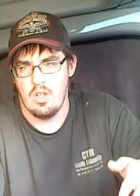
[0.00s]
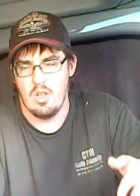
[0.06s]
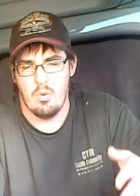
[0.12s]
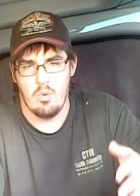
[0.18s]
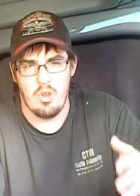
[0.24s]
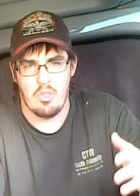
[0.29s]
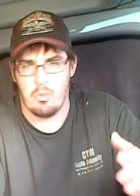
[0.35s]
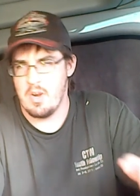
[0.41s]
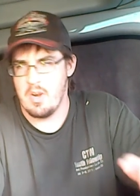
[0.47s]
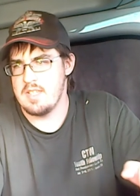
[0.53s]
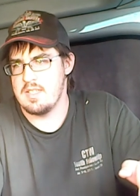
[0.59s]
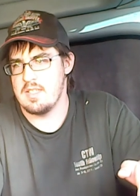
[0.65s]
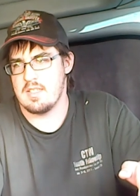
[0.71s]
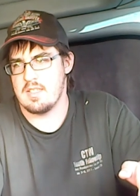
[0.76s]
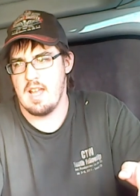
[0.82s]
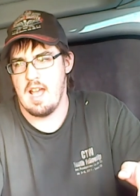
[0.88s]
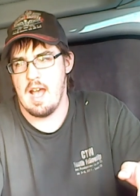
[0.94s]
with
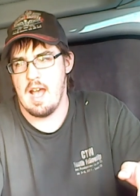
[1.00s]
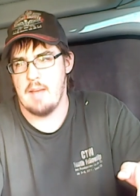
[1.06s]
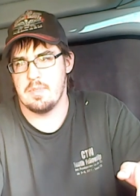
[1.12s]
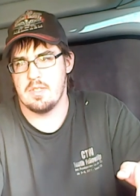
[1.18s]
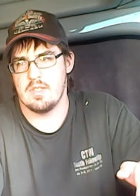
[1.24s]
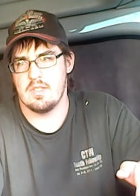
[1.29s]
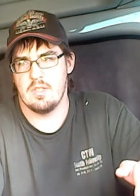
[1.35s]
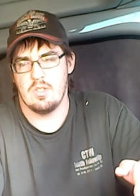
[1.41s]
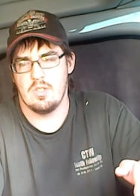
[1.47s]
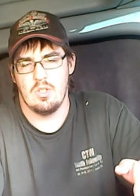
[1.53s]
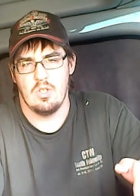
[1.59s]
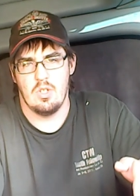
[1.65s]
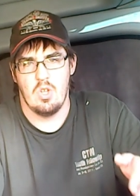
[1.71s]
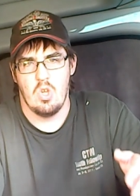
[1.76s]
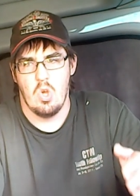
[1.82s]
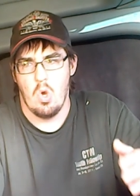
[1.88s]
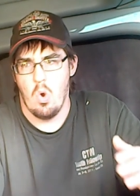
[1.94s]
racist cops
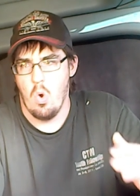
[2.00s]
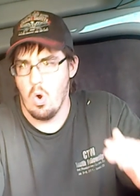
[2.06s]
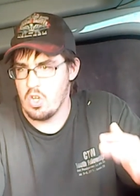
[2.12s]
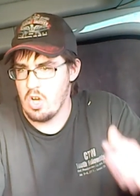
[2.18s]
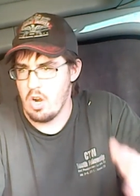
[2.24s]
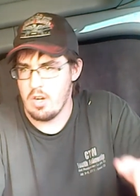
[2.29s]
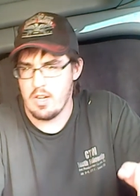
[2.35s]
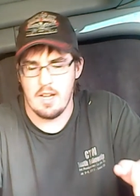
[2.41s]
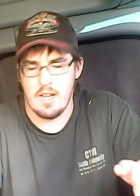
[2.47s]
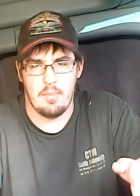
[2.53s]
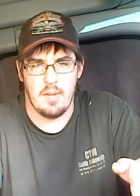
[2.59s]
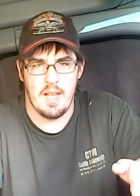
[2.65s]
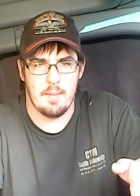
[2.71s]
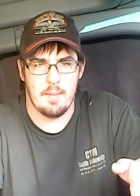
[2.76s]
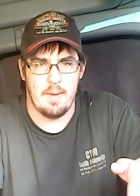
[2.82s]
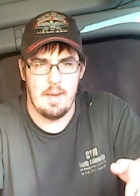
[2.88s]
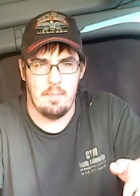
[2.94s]
or targeting
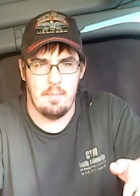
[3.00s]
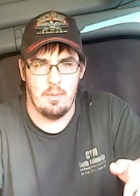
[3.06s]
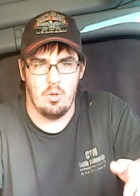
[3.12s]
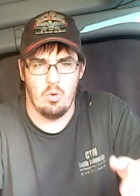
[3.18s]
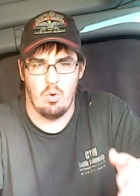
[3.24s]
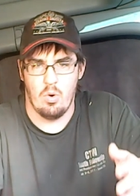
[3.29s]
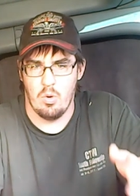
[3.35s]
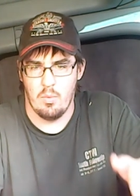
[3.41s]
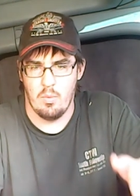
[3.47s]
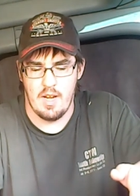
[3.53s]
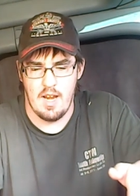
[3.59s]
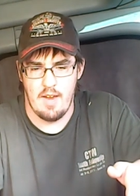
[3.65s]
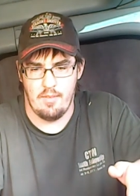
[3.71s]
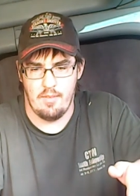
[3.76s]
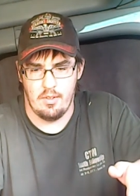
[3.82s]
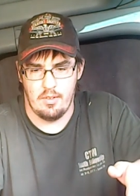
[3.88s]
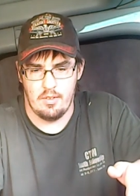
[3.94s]
black people or
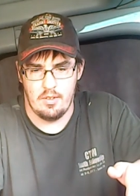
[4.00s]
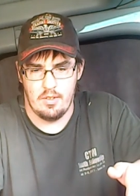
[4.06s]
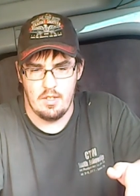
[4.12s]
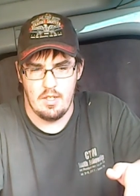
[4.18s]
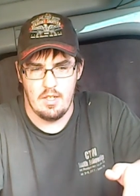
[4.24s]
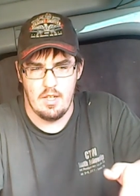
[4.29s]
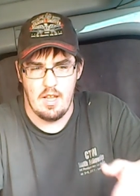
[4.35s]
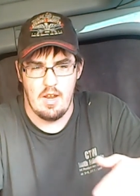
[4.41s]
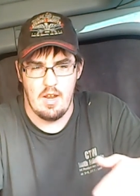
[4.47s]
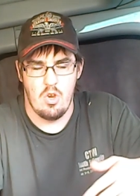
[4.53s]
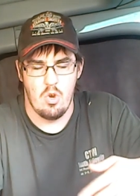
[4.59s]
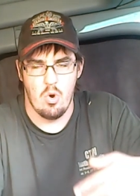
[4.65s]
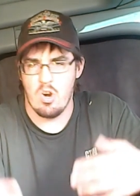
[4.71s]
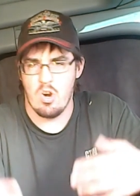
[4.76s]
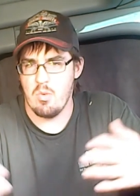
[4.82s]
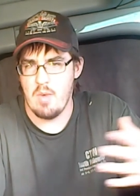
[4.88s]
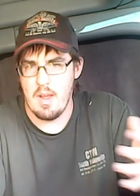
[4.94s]
whatever.
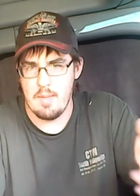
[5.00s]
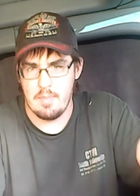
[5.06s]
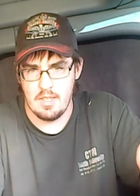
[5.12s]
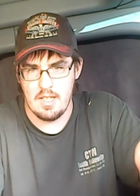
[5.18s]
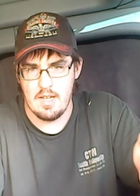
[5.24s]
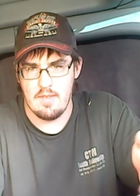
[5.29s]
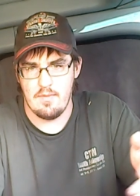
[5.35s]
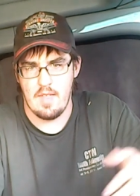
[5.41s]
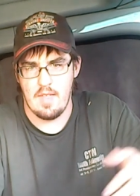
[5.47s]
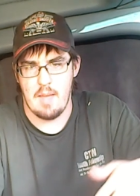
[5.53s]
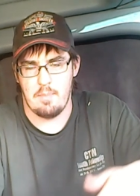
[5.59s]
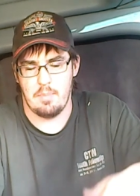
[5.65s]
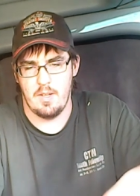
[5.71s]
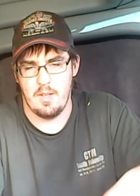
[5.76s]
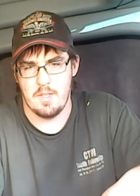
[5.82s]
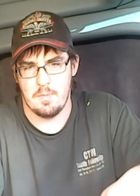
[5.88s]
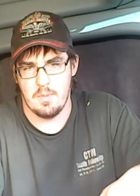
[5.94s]
Nor do I believe that
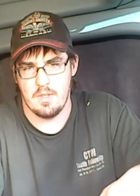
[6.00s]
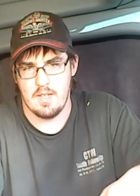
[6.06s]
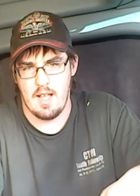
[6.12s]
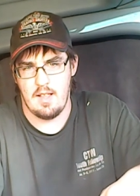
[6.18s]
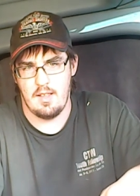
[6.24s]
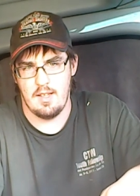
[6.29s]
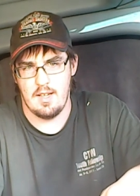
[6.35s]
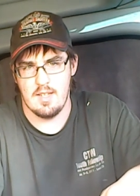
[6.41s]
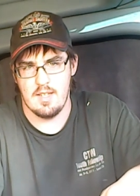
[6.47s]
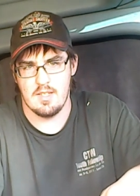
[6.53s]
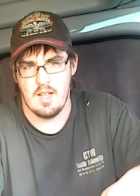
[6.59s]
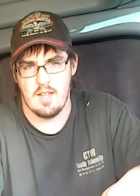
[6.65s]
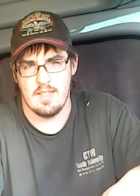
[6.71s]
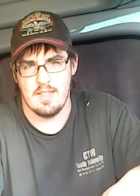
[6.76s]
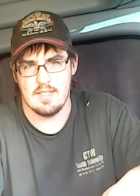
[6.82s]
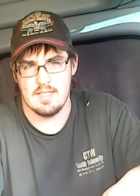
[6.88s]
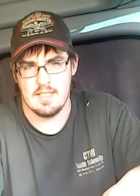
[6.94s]
police brutality is
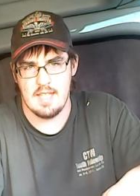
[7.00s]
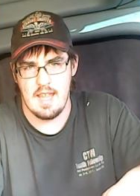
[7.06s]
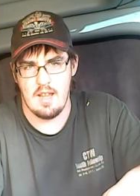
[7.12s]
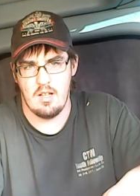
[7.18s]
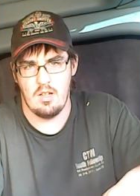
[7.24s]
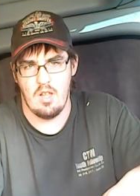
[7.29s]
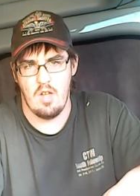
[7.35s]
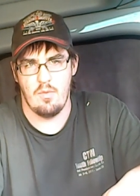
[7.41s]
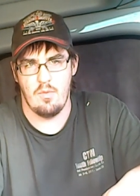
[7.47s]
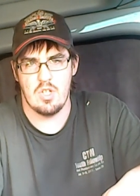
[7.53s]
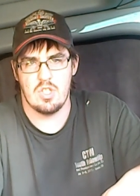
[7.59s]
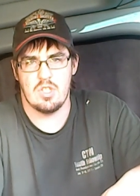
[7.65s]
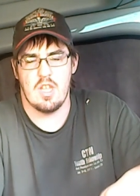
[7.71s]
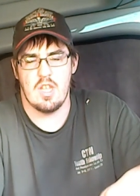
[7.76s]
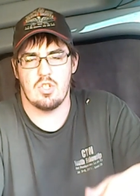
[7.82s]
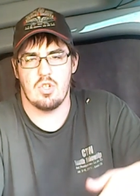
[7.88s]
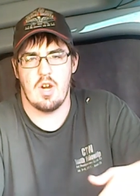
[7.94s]
on the scale of which
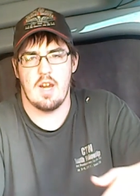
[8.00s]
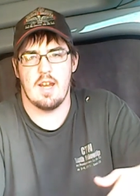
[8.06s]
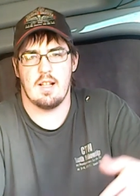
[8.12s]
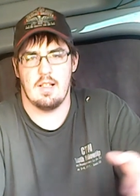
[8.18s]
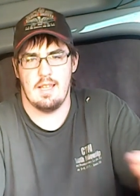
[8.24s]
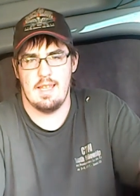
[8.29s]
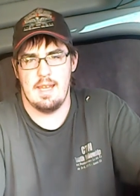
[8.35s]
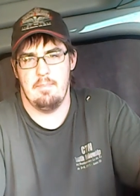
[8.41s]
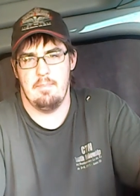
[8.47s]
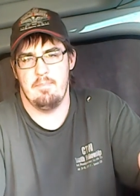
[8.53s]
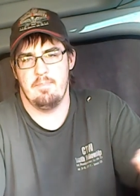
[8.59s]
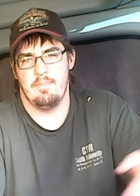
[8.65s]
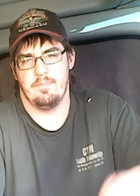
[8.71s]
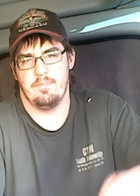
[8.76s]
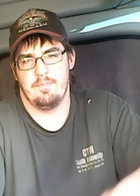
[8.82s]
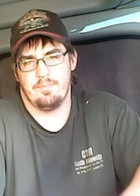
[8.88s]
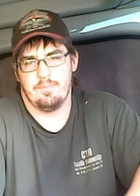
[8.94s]
they try to claim.
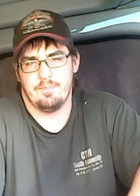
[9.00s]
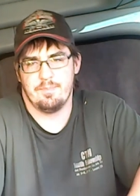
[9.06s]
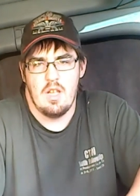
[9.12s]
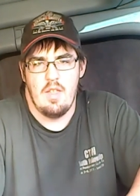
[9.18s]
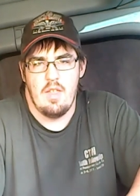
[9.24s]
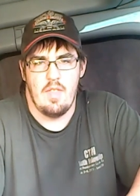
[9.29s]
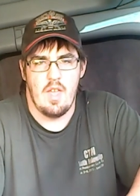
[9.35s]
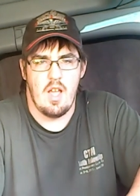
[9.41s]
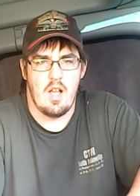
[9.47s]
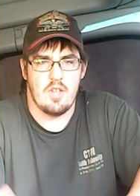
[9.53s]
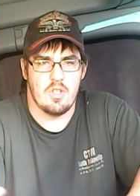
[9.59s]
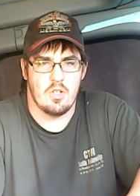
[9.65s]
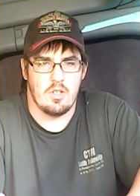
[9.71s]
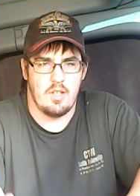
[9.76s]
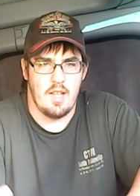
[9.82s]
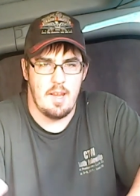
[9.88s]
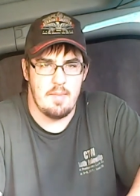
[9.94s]
They also
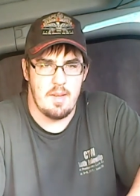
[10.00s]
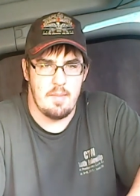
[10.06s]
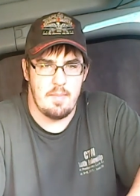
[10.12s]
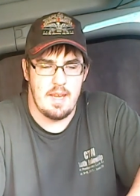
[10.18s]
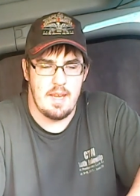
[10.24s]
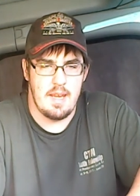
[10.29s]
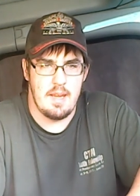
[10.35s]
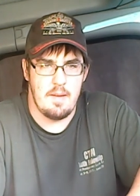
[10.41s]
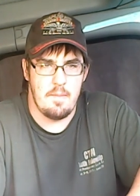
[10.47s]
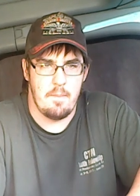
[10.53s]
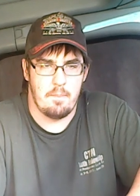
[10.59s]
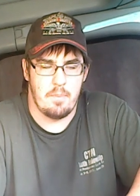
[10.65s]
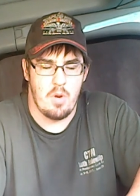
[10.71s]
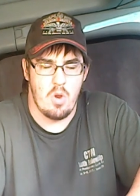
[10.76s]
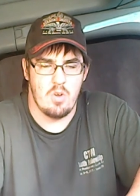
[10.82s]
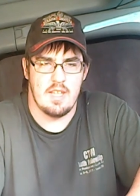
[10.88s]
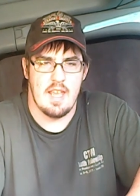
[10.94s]
claim to be
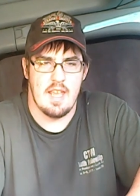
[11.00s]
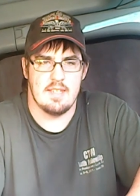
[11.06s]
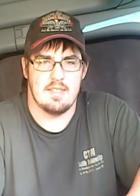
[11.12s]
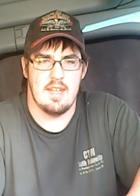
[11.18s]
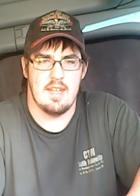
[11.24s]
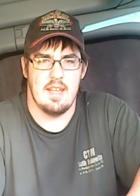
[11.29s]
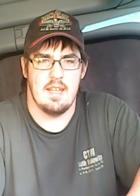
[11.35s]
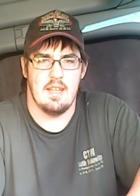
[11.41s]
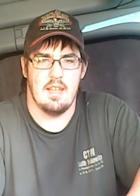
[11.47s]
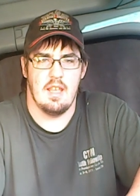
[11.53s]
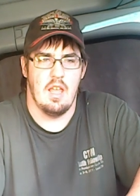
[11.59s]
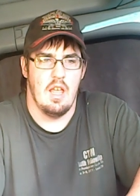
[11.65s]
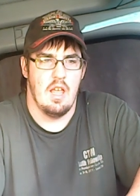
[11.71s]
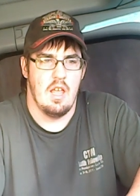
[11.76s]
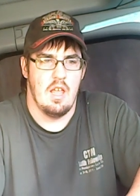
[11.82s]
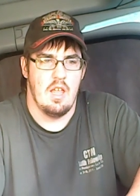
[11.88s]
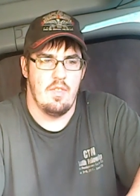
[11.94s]
protesting
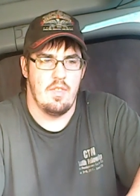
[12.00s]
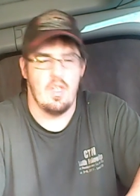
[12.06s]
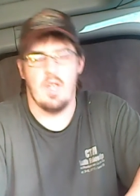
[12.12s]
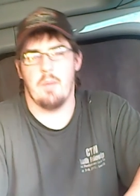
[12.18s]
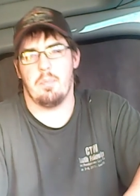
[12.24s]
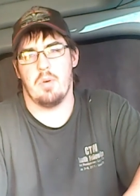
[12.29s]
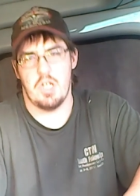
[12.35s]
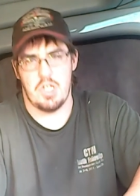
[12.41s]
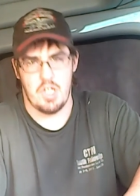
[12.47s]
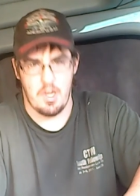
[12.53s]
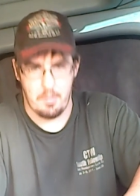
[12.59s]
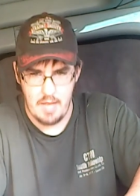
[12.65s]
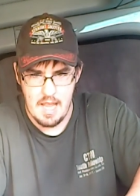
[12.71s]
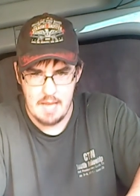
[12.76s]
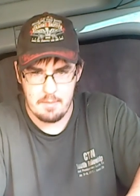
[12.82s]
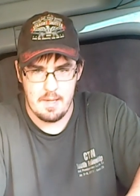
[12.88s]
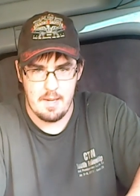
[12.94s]
the oppression of
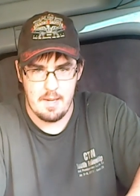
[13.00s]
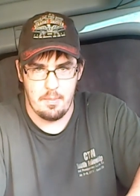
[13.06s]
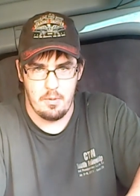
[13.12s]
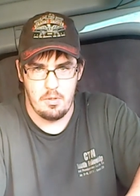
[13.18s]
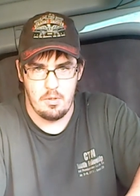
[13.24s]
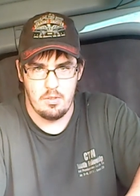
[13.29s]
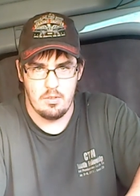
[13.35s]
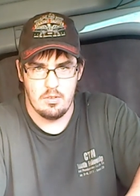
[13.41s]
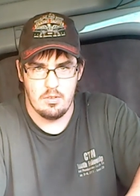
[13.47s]
black people,